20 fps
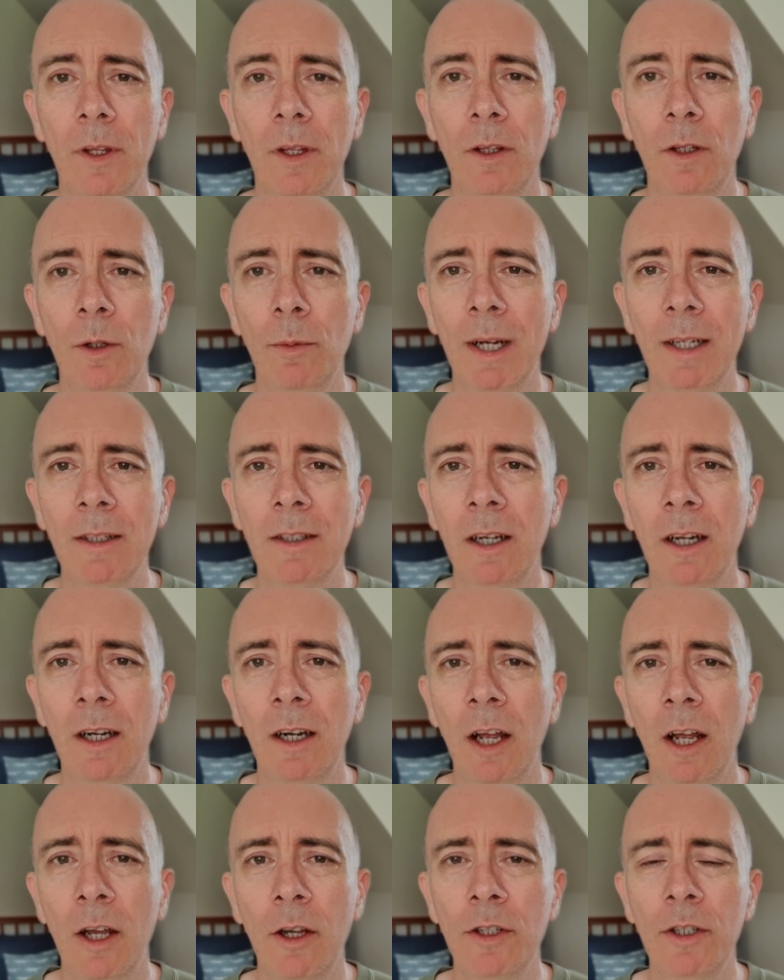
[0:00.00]
No matter
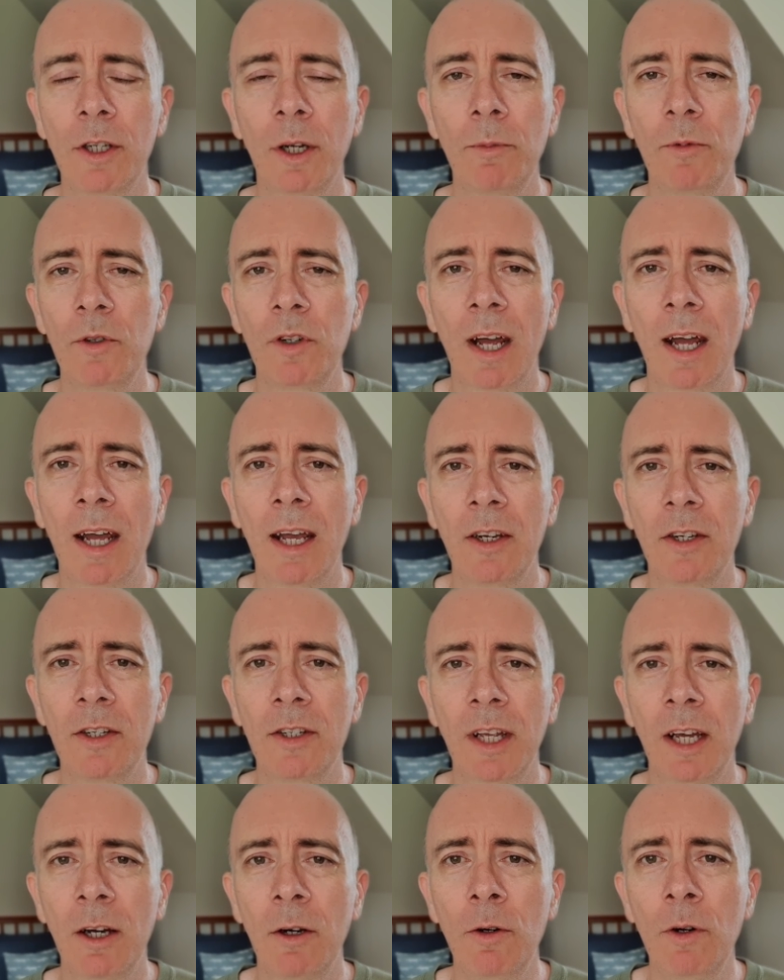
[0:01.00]
how some try,
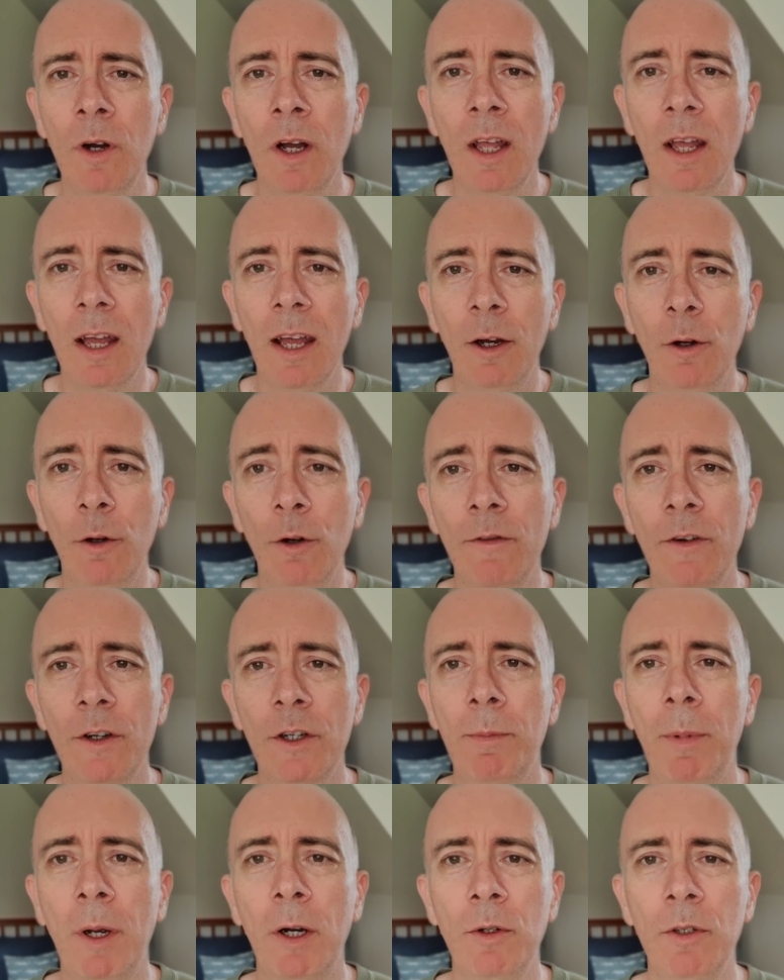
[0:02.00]
still it
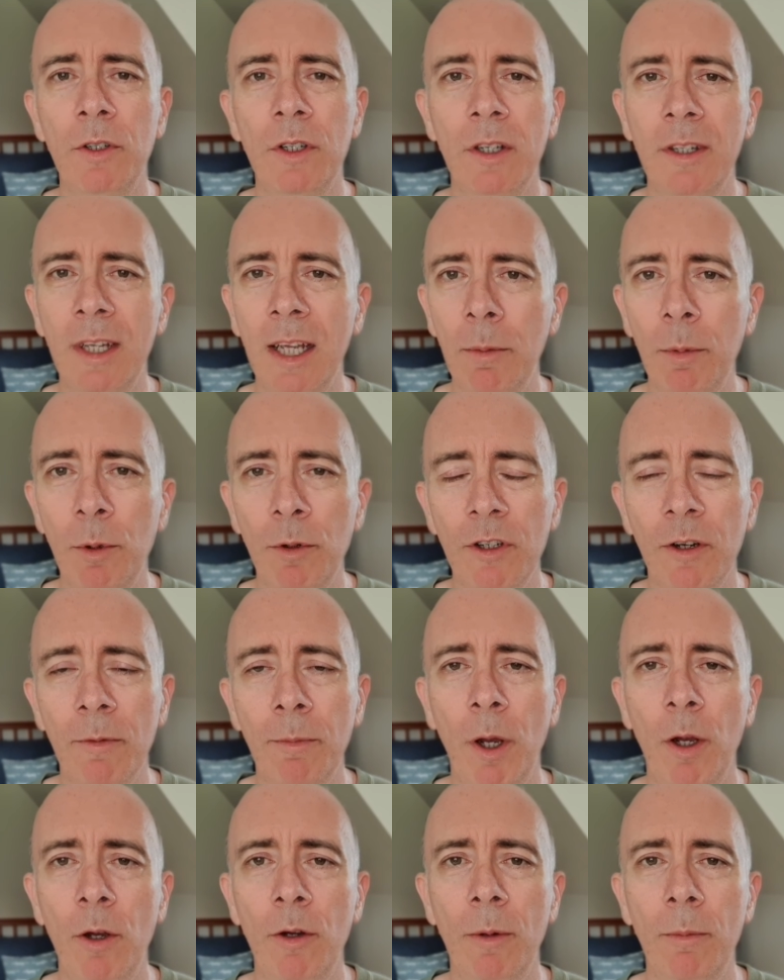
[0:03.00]
overspills the tables of
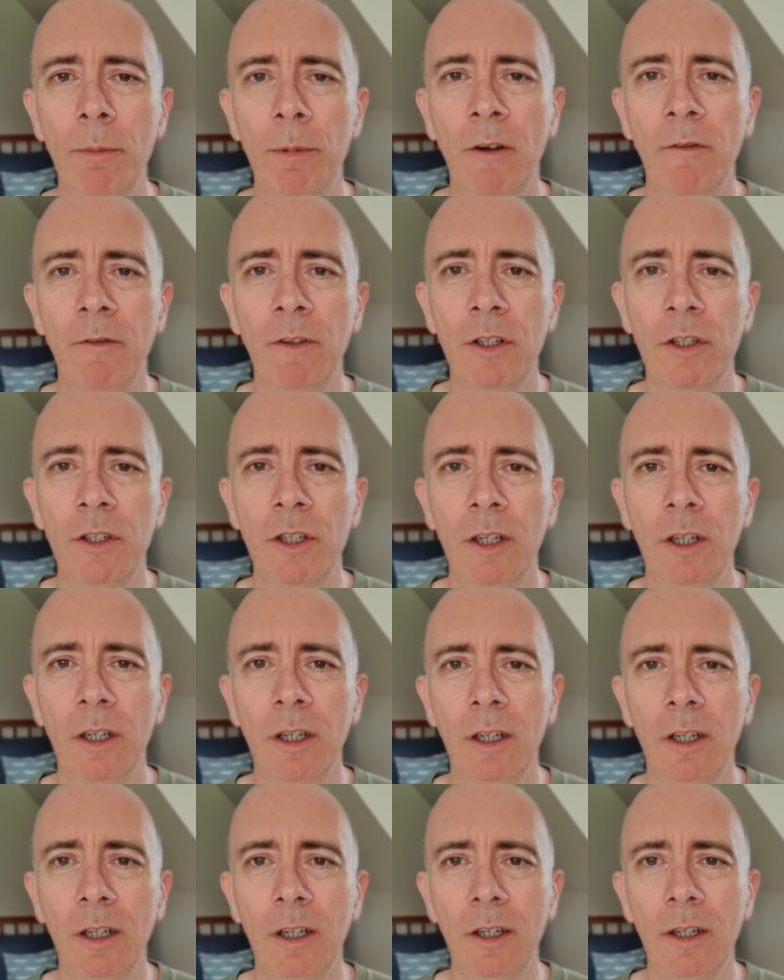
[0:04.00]
power and privilege,
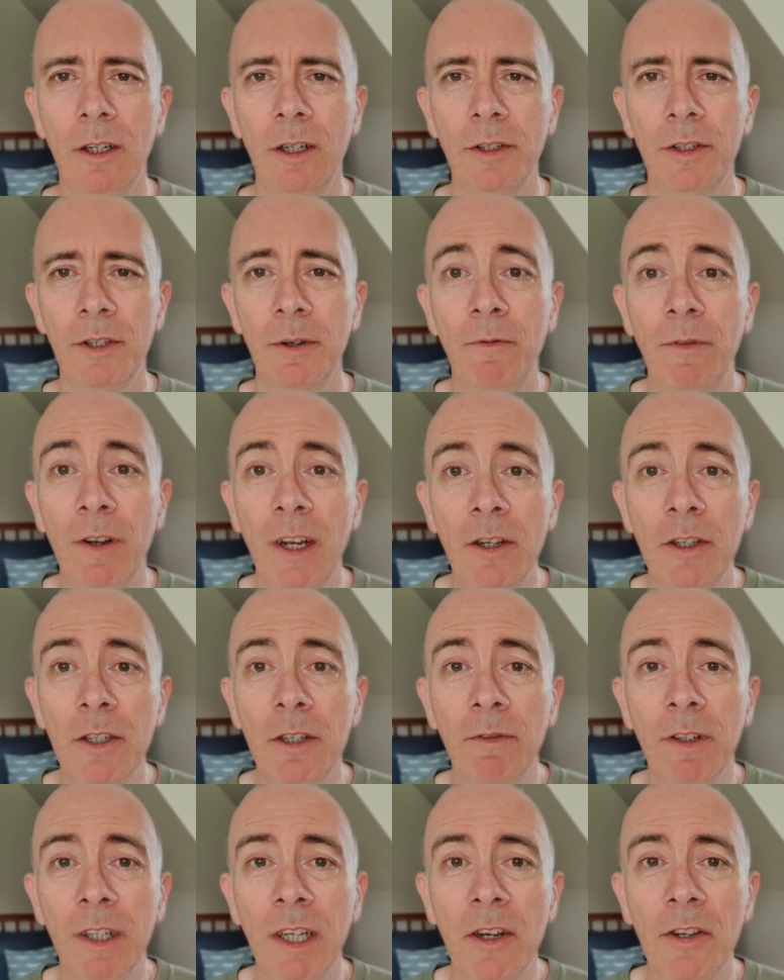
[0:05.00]

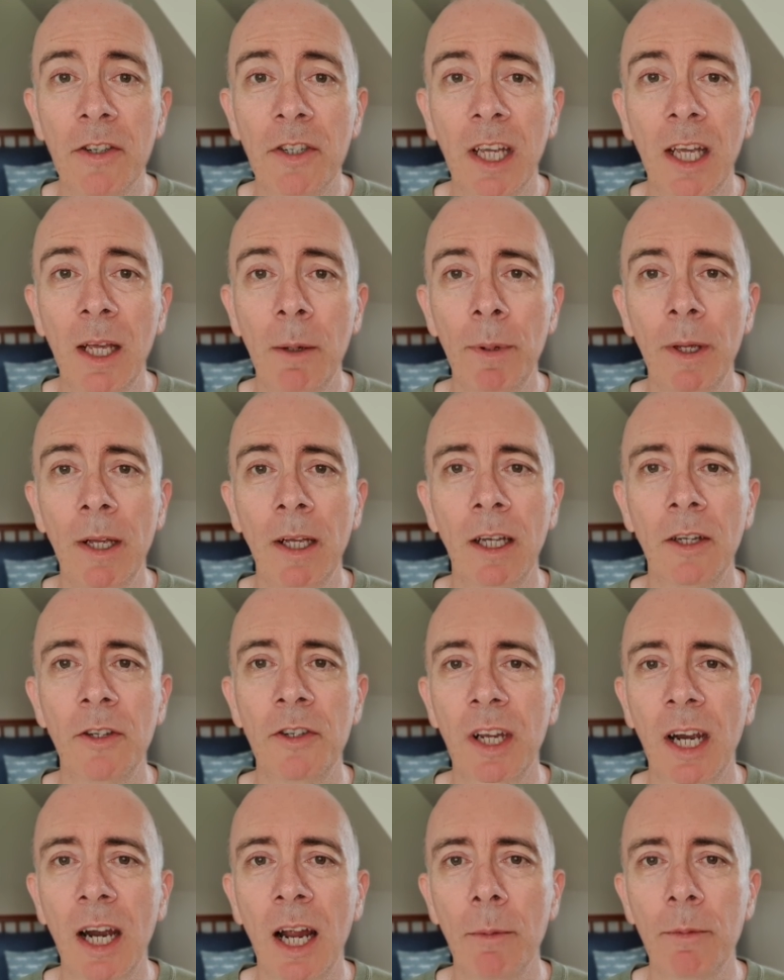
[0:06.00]
subversively escaping in
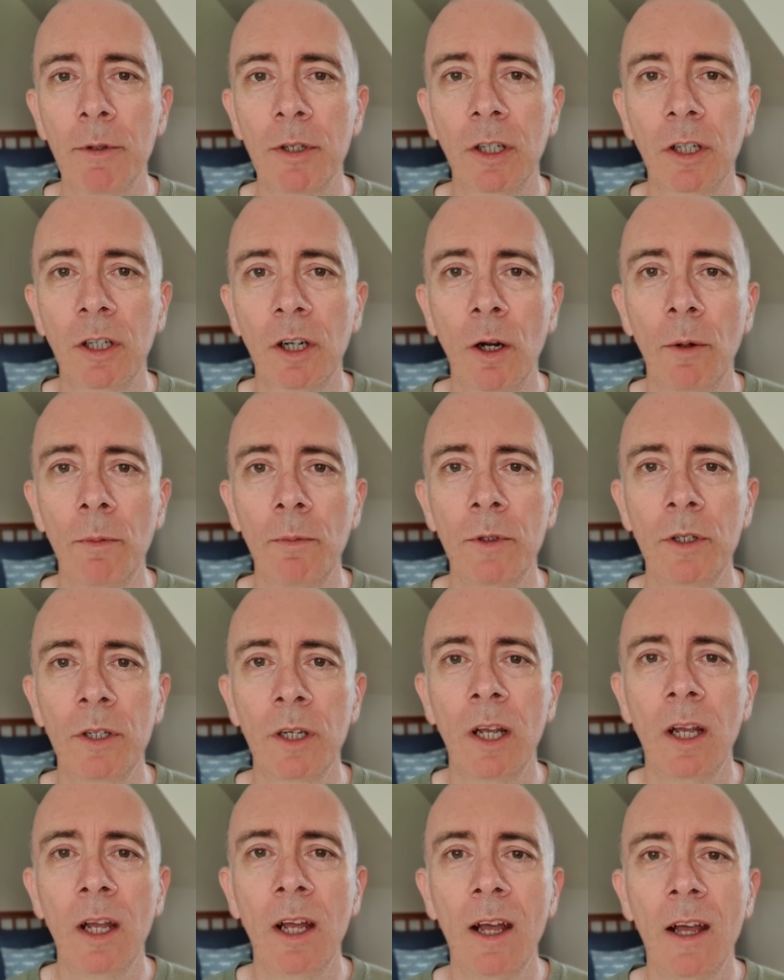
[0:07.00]
scraps and crumbs
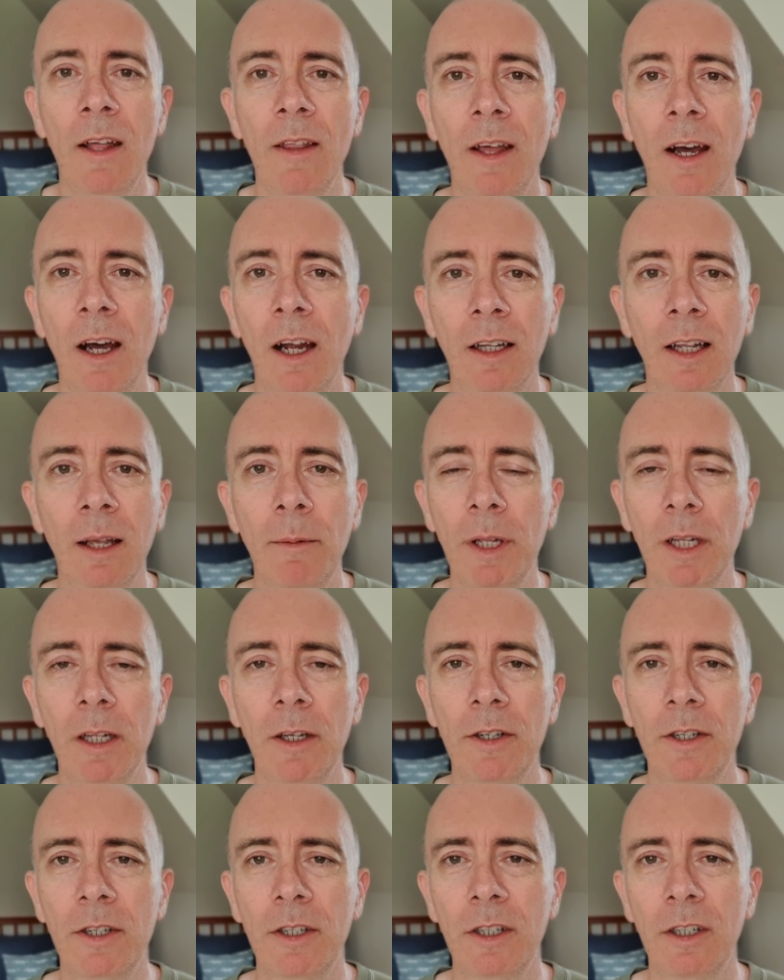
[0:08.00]
that are
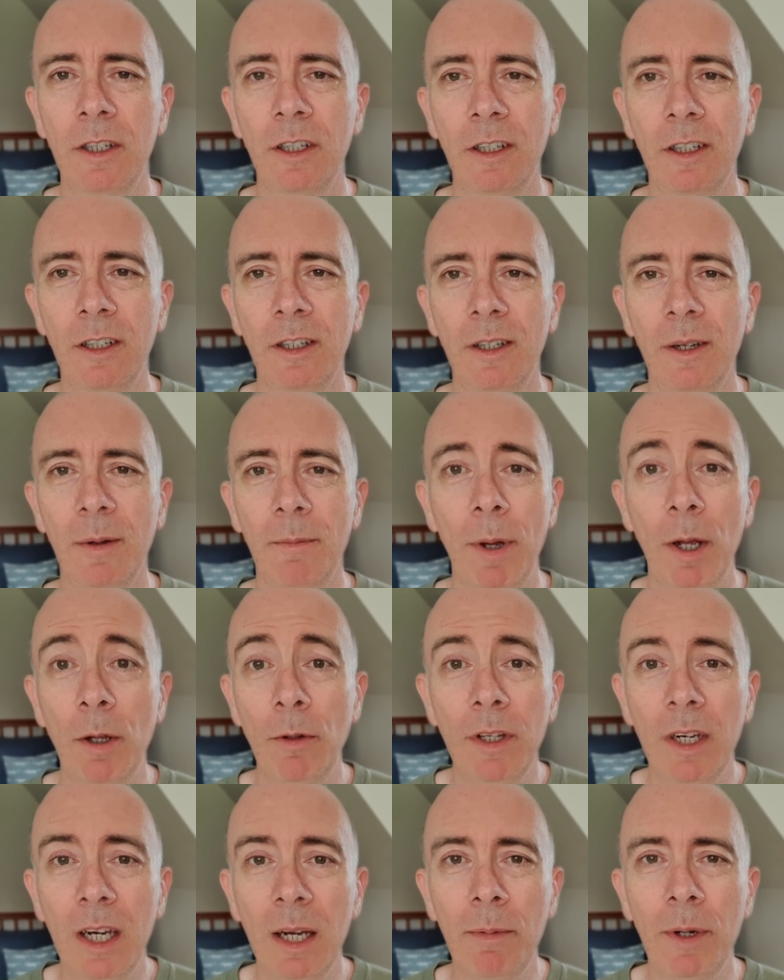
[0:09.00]
limitless,
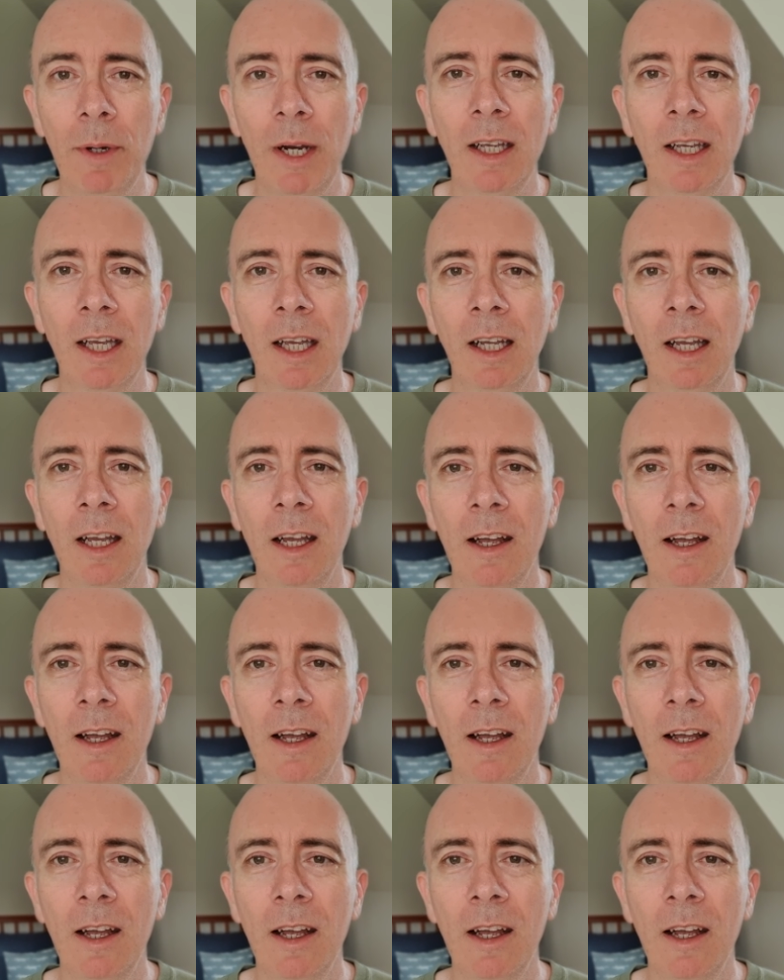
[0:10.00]
boundary-breaking,